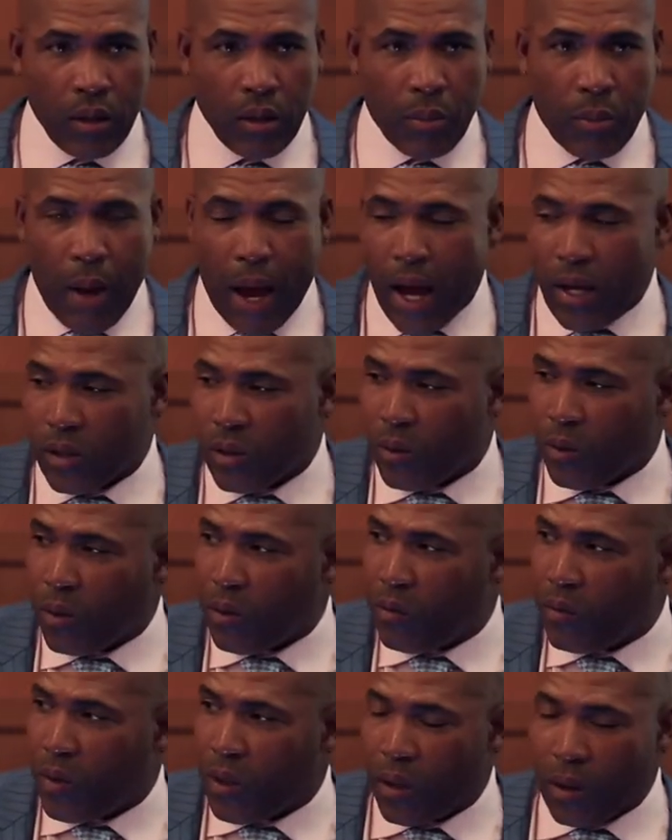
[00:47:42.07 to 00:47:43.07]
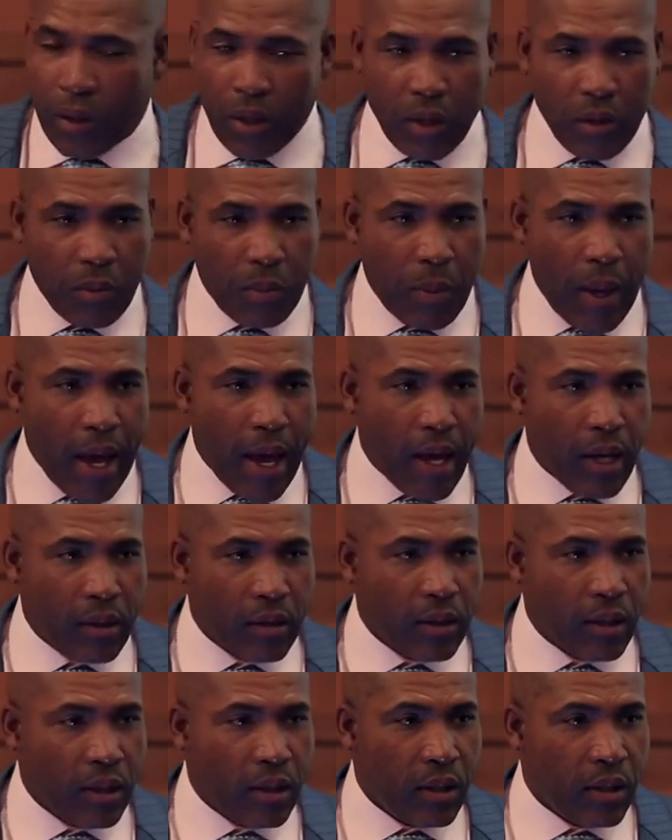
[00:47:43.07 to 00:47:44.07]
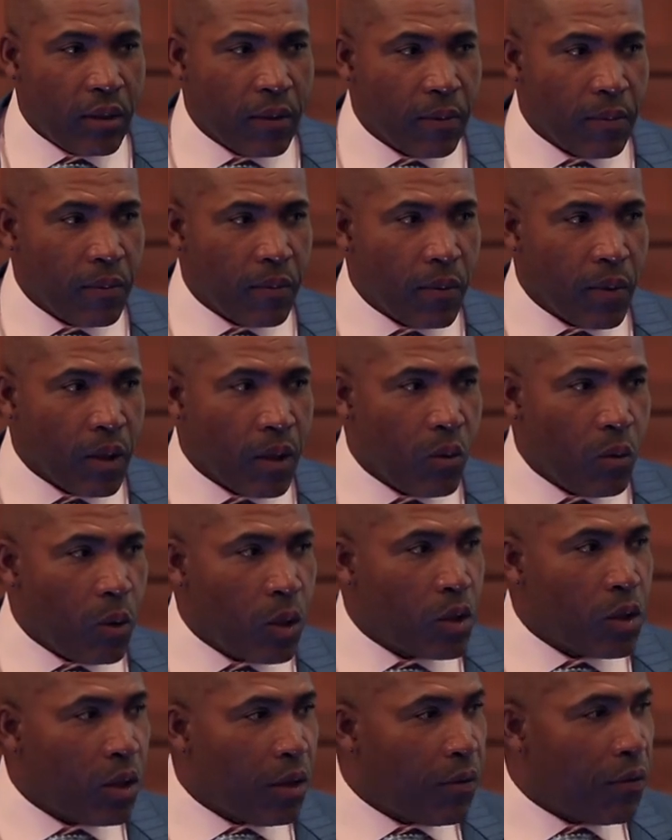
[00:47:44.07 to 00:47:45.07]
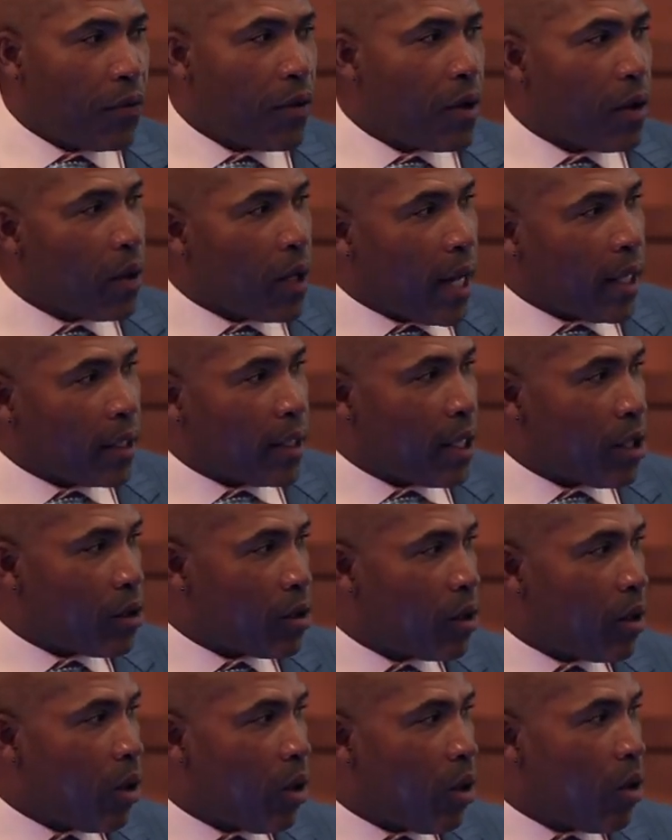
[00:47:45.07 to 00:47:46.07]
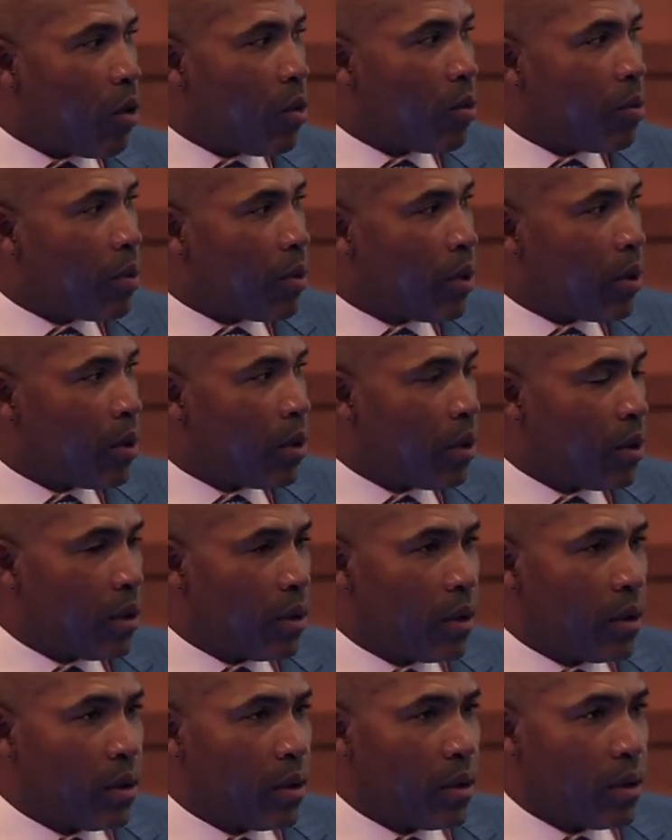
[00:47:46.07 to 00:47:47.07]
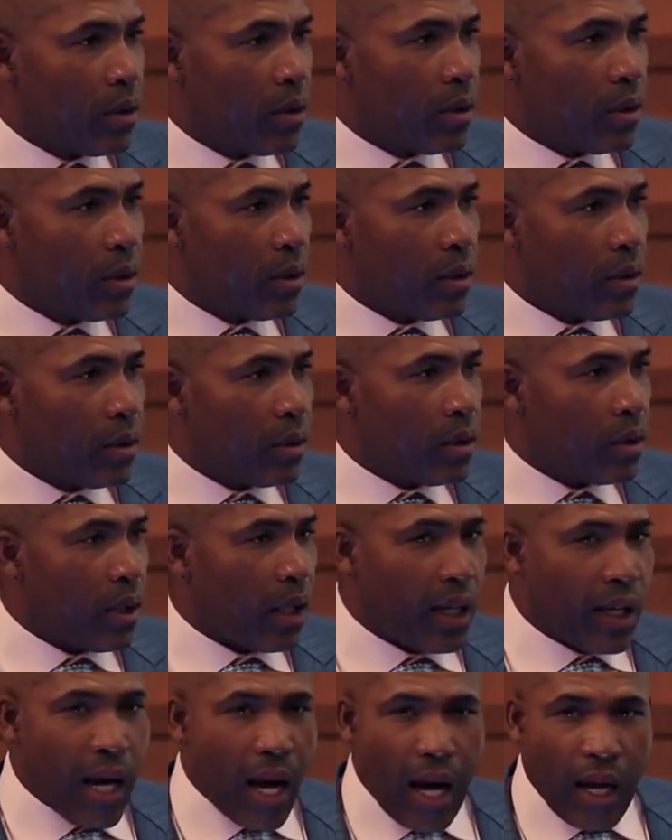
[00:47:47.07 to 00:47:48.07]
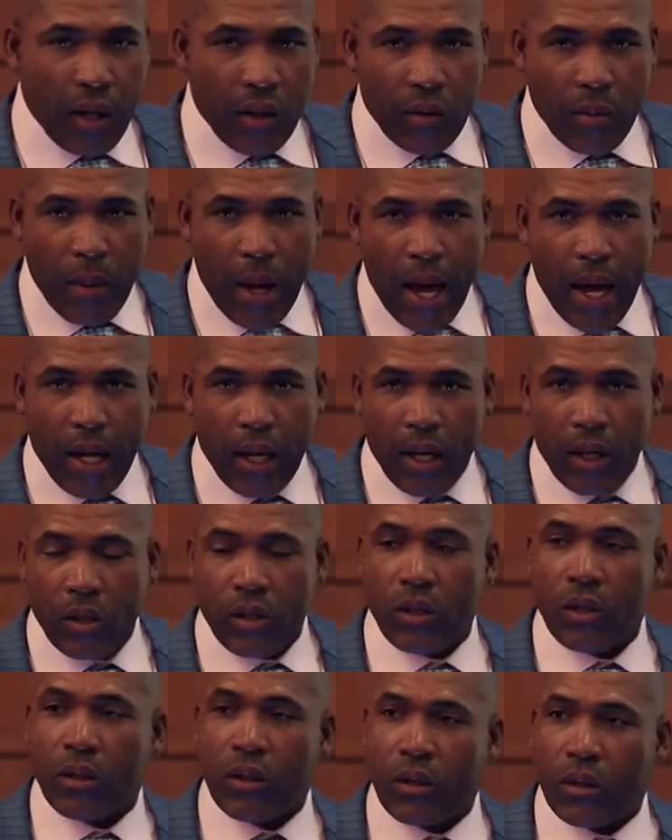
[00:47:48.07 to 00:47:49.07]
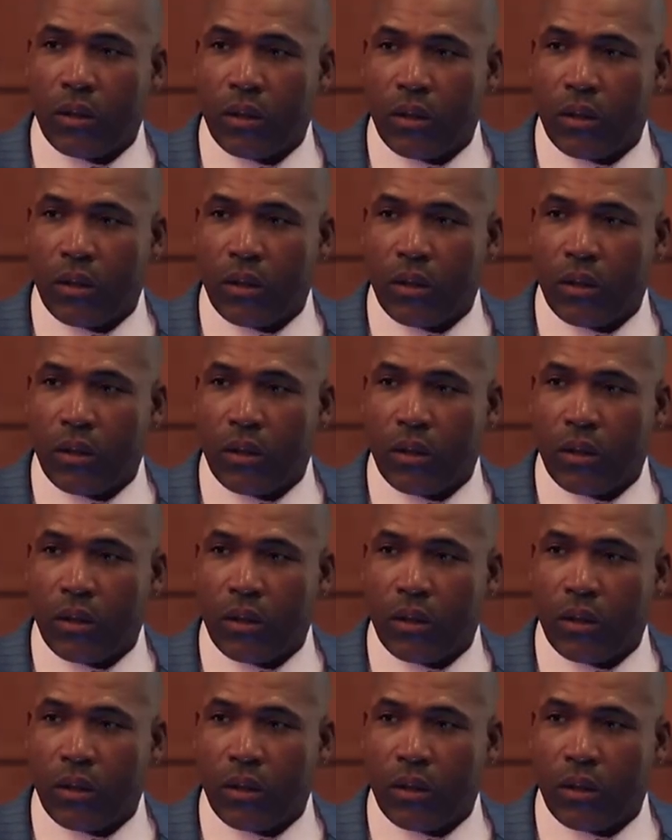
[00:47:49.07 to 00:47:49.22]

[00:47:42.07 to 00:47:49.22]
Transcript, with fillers: the pastor revealed his past. He wants you to feel like there's no hope, that God is mad at you,